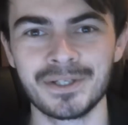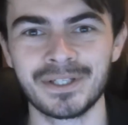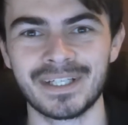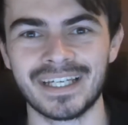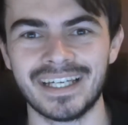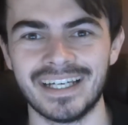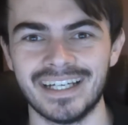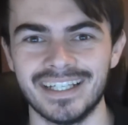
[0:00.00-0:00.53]
New
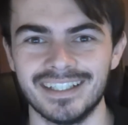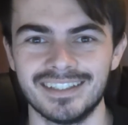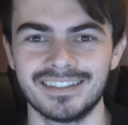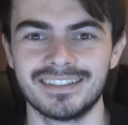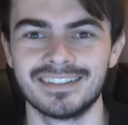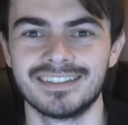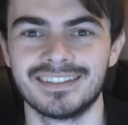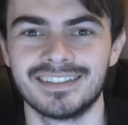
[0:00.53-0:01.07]
Year!
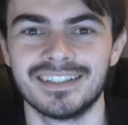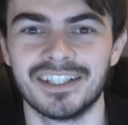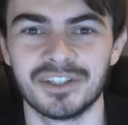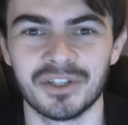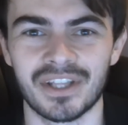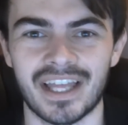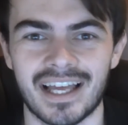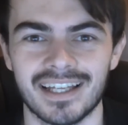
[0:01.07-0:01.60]
And
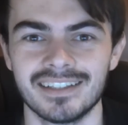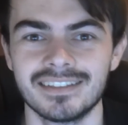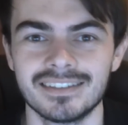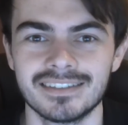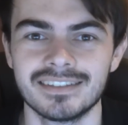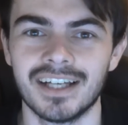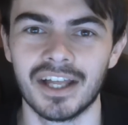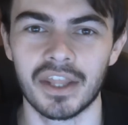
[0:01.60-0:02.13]
all that
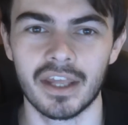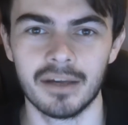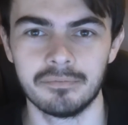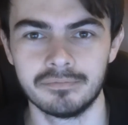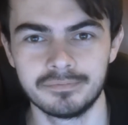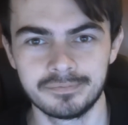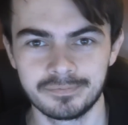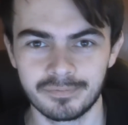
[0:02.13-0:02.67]

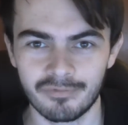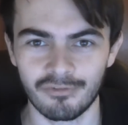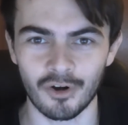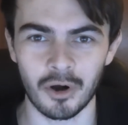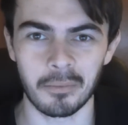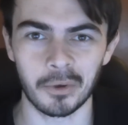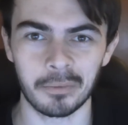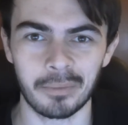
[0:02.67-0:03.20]
other
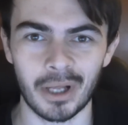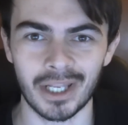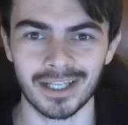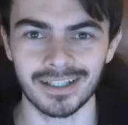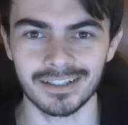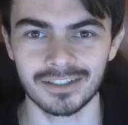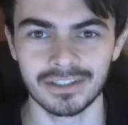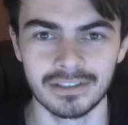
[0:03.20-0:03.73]
formal
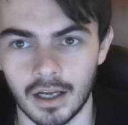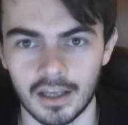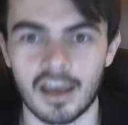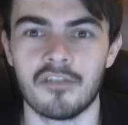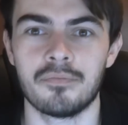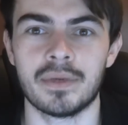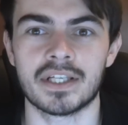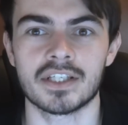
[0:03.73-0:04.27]
bollocks. I
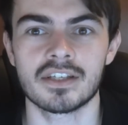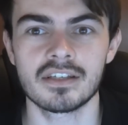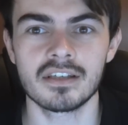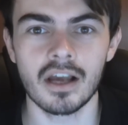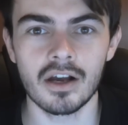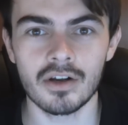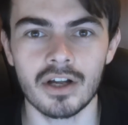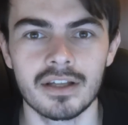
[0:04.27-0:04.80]
have been
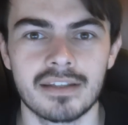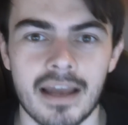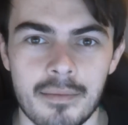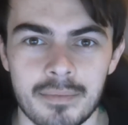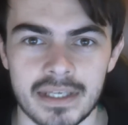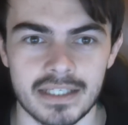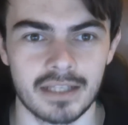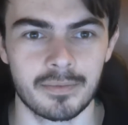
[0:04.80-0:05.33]
so
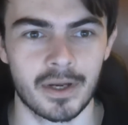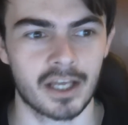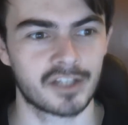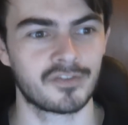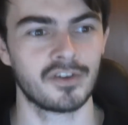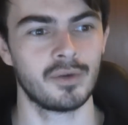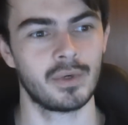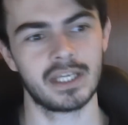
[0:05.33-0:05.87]
goddamn busy the
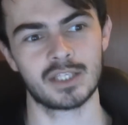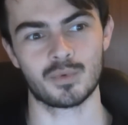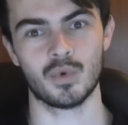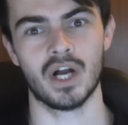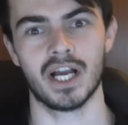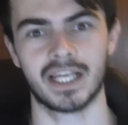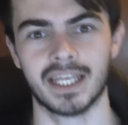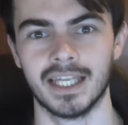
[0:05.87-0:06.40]
past few weeks
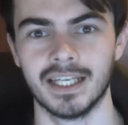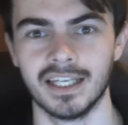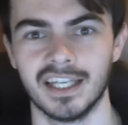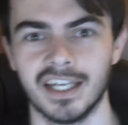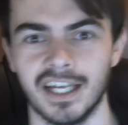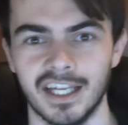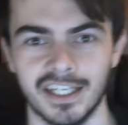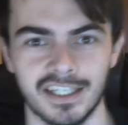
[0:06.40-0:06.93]

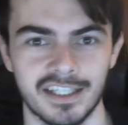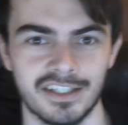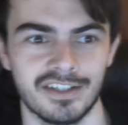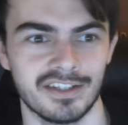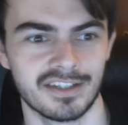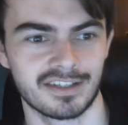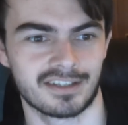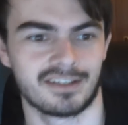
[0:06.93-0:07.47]
working
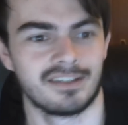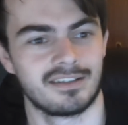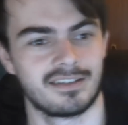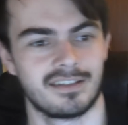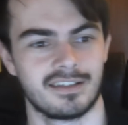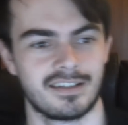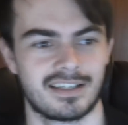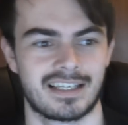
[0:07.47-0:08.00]
and
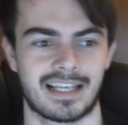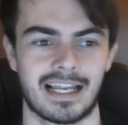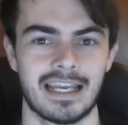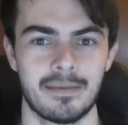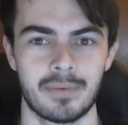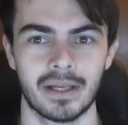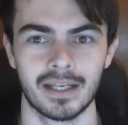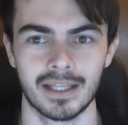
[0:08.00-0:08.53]

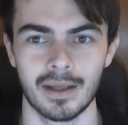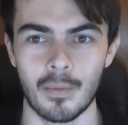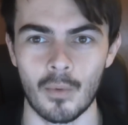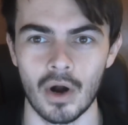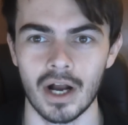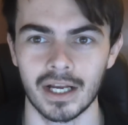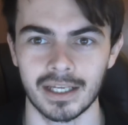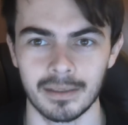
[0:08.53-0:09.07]
sleeping and then
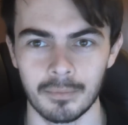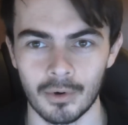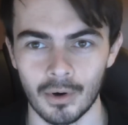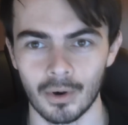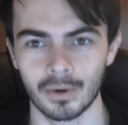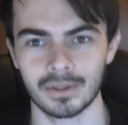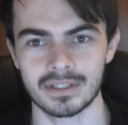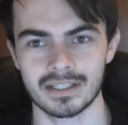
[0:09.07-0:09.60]
working
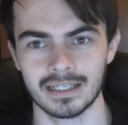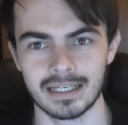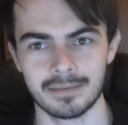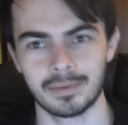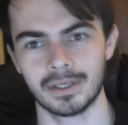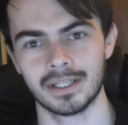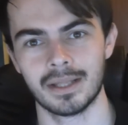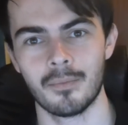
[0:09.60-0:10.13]
more and
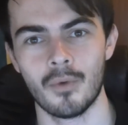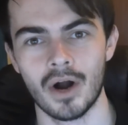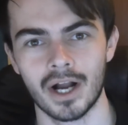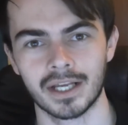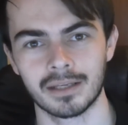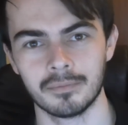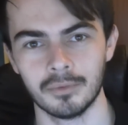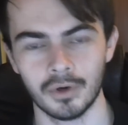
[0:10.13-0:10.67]
sleeping and then
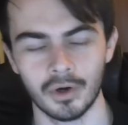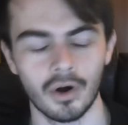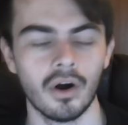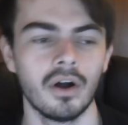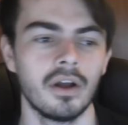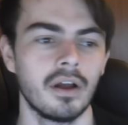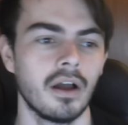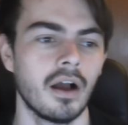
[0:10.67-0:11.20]
working more.